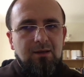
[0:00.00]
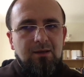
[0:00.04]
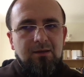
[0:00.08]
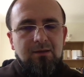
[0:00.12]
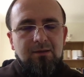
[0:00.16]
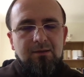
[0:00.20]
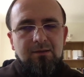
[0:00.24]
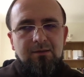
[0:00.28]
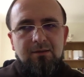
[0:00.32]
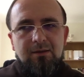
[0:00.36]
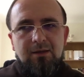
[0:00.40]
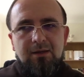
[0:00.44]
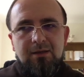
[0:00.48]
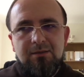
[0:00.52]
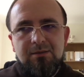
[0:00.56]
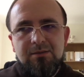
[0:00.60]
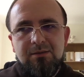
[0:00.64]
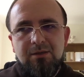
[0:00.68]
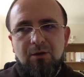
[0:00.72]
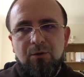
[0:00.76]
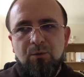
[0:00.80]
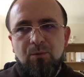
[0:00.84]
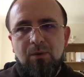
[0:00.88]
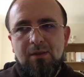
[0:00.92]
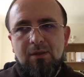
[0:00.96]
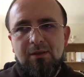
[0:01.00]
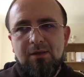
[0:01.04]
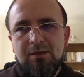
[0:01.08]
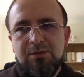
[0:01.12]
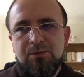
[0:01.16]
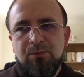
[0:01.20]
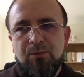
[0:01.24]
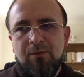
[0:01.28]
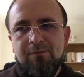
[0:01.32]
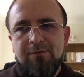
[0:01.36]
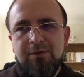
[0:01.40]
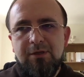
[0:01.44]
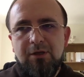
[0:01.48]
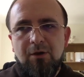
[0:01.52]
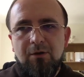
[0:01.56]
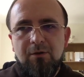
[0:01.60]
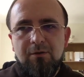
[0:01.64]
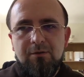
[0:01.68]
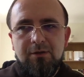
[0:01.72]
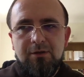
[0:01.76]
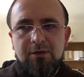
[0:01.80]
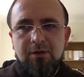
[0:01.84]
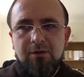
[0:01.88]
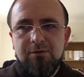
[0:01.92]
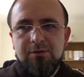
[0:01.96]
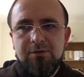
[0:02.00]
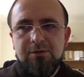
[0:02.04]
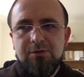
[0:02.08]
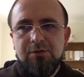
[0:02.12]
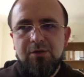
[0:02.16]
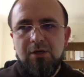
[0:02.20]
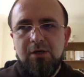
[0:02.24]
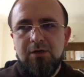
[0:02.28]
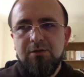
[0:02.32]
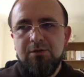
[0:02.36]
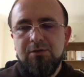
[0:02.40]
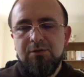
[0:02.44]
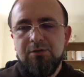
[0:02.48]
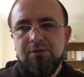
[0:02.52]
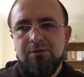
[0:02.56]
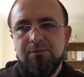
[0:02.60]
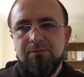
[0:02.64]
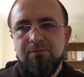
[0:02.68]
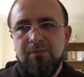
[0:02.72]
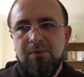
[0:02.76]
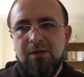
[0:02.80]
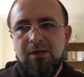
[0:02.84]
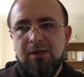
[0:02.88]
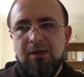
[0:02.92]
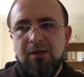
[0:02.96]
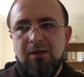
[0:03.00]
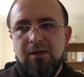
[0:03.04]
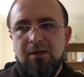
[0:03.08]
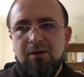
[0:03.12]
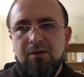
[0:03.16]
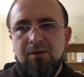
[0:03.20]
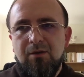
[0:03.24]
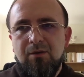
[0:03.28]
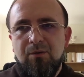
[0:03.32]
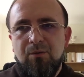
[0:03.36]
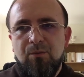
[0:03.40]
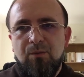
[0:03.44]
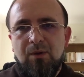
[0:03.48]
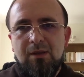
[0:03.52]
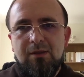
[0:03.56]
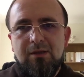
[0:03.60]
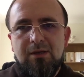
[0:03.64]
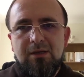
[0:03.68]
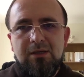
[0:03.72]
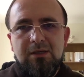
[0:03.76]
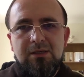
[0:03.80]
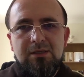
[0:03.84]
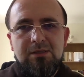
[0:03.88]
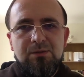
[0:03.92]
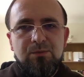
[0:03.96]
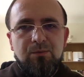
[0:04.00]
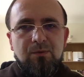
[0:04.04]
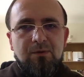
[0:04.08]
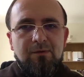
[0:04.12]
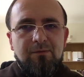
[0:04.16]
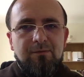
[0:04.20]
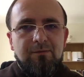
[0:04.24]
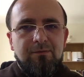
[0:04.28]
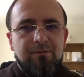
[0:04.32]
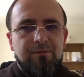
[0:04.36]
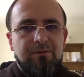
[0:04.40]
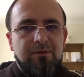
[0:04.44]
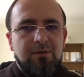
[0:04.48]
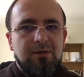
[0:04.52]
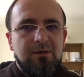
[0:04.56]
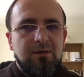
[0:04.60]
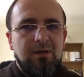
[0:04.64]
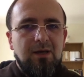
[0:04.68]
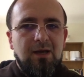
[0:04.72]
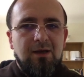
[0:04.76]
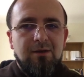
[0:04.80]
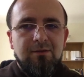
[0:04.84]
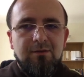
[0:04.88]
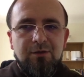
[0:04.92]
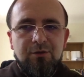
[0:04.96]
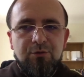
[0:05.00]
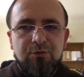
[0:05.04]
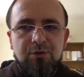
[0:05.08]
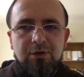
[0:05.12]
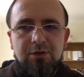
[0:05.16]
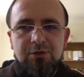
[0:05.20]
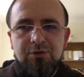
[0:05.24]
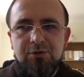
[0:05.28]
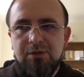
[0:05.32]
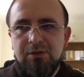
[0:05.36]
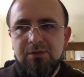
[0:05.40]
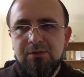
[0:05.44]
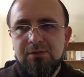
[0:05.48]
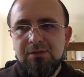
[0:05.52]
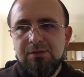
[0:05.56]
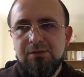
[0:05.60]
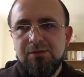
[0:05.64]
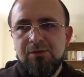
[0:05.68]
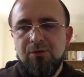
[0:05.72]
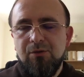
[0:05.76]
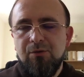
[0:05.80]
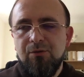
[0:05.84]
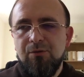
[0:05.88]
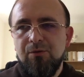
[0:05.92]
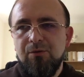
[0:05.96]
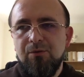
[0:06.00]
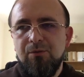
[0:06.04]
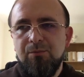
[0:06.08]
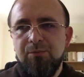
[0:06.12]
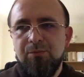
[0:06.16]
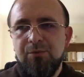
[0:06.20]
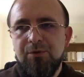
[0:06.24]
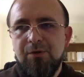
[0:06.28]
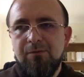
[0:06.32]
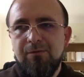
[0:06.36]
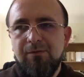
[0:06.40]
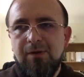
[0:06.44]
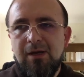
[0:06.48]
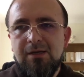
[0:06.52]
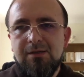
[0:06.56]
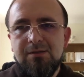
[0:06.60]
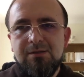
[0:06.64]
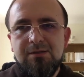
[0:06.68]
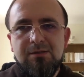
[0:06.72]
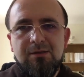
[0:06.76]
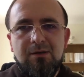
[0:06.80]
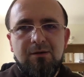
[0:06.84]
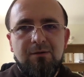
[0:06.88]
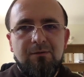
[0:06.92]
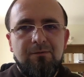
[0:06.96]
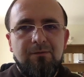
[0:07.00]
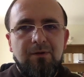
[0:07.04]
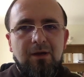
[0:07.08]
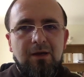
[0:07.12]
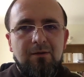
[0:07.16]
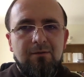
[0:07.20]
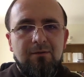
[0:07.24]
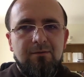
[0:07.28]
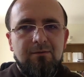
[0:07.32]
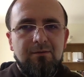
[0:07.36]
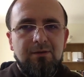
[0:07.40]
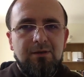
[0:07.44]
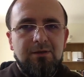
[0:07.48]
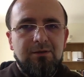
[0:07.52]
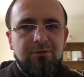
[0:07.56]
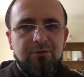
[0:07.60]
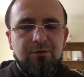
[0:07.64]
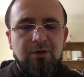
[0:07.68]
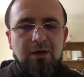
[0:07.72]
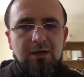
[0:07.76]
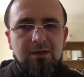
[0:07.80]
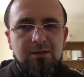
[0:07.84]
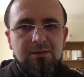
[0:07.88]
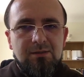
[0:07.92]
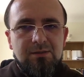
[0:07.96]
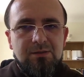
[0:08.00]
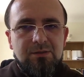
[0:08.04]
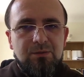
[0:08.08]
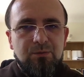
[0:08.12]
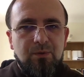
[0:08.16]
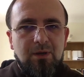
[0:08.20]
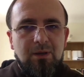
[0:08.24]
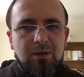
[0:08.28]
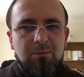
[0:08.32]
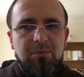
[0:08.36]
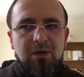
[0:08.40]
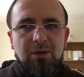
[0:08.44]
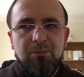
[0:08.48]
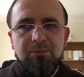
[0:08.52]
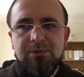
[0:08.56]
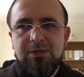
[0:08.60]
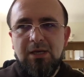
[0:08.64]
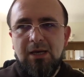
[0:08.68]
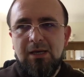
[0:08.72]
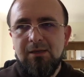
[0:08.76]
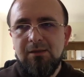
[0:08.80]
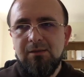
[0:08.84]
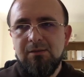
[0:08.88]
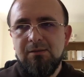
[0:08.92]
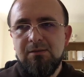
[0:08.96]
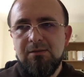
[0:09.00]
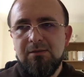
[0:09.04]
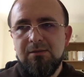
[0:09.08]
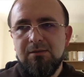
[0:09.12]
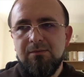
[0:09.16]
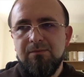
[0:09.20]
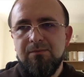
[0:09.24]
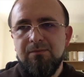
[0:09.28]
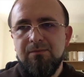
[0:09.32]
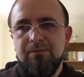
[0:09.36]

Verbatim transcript: Uh, and so whether it's with the Orthodox Church, whether it's with uh, other Christians who profess their faith in Christ, who are baptized,